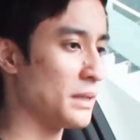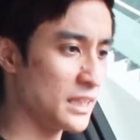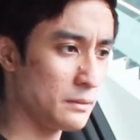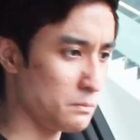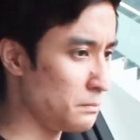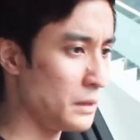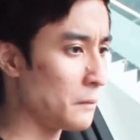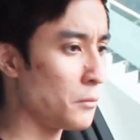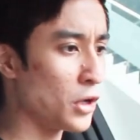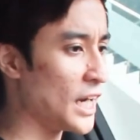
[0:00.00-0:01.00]
but
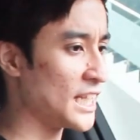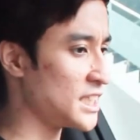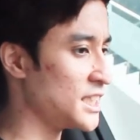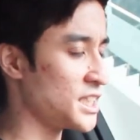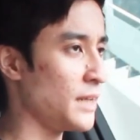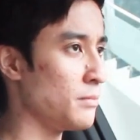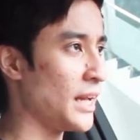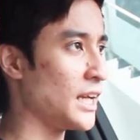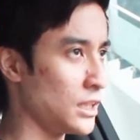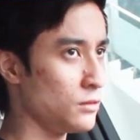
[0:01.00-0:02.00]
more or less the same
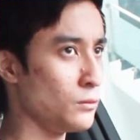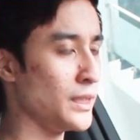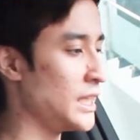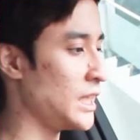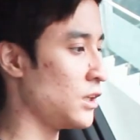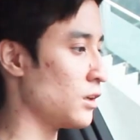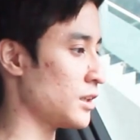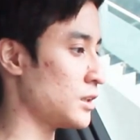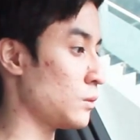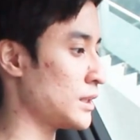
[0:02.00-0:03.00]
like with the
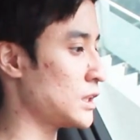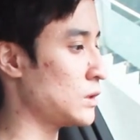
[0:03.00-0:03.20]
current ones